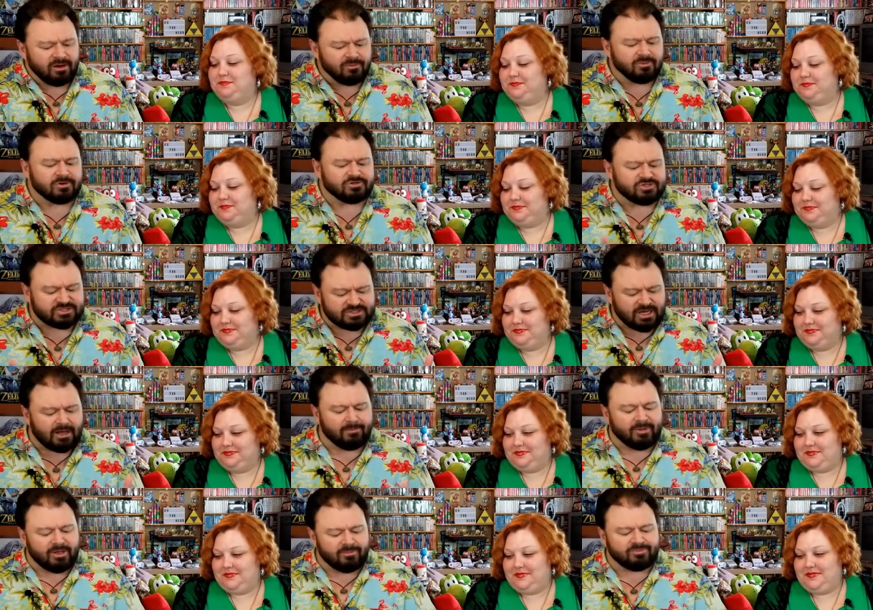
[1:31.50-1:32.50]
Speaker 1: were
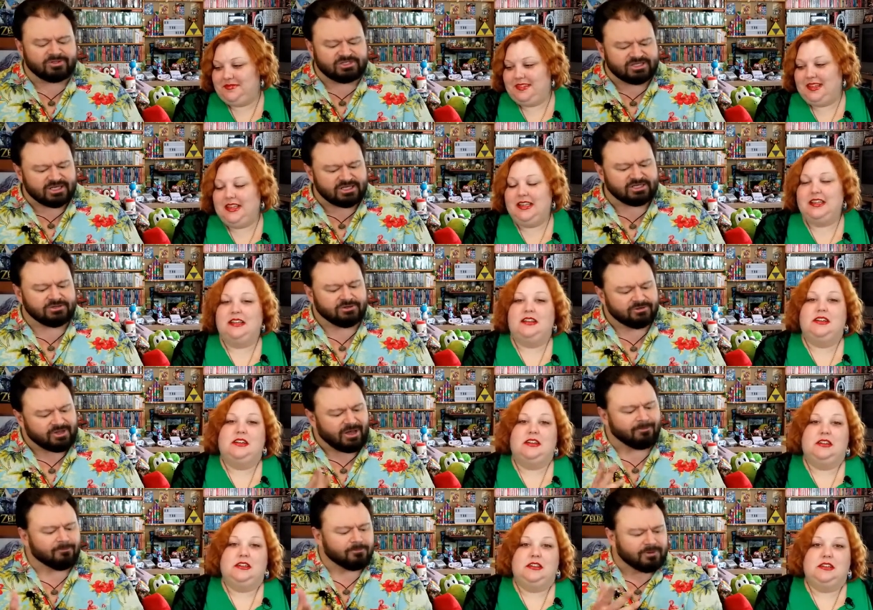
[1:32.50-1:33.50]
some in particular that
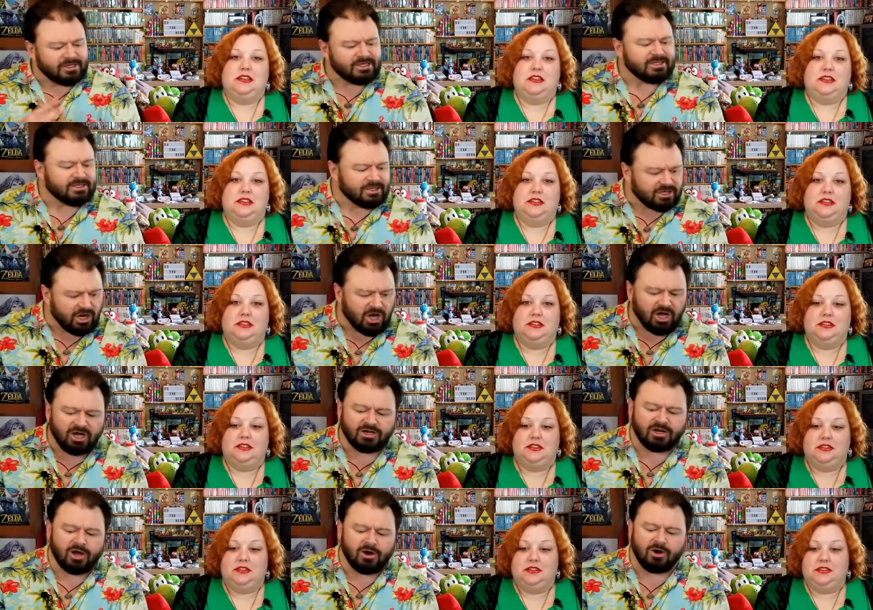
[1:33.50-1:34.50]
really caught
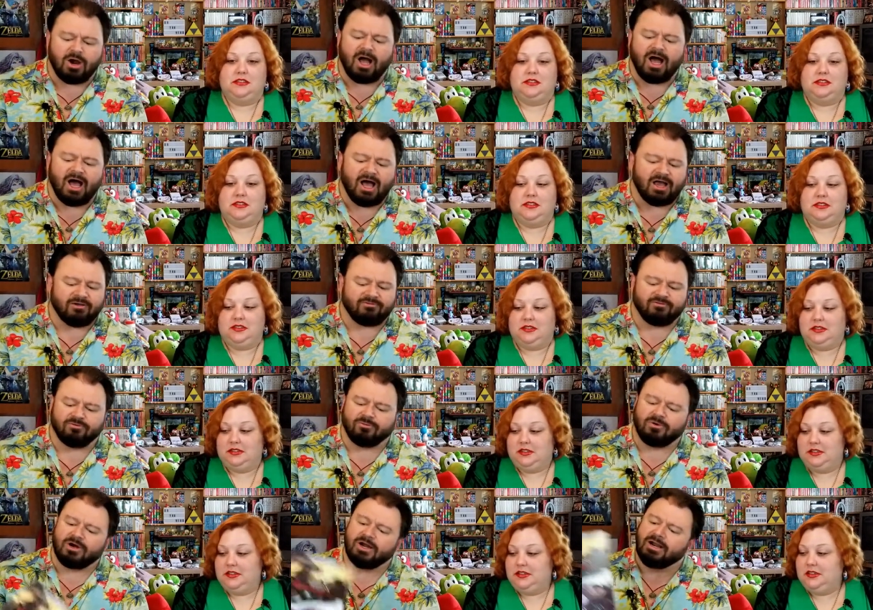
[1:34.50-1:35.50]
our eye. For
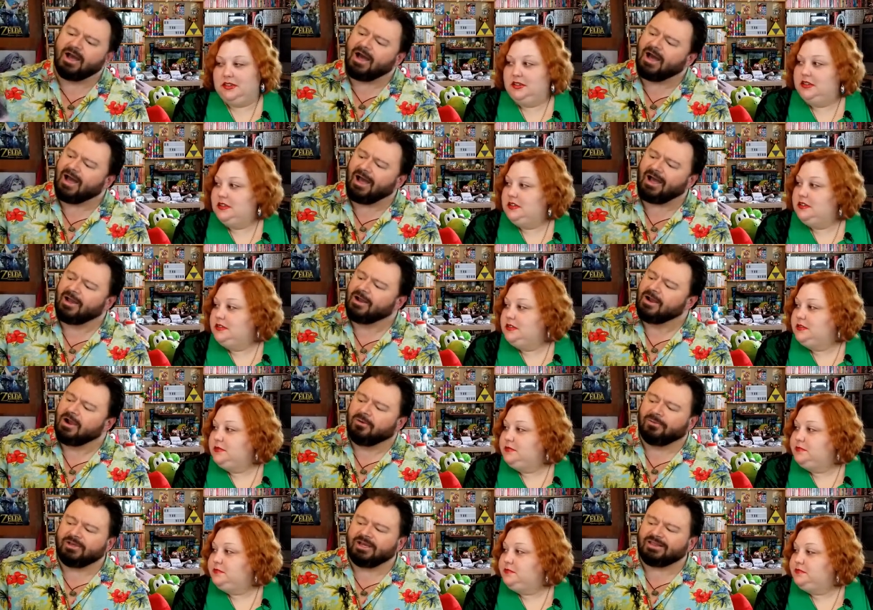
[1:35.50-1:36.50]
one, uh,
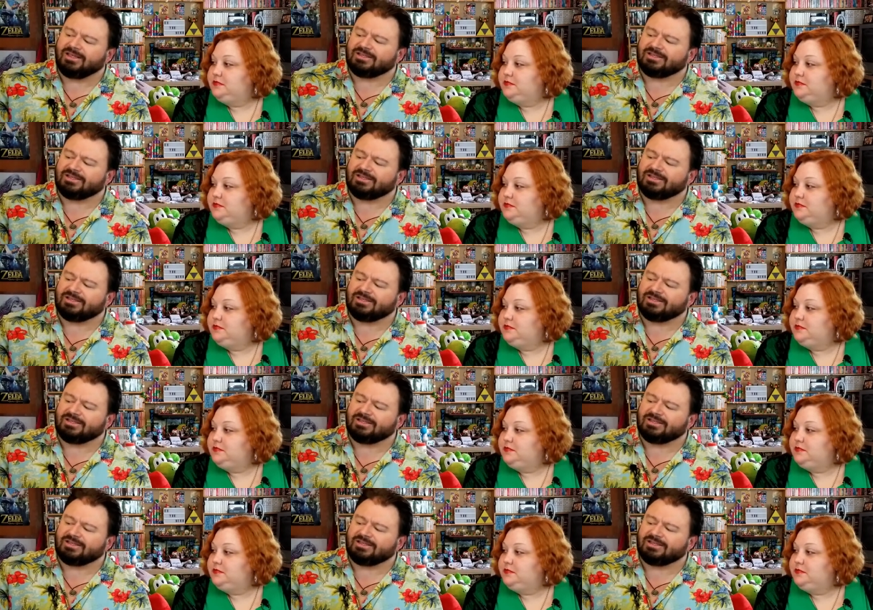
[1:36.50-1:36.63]
we got the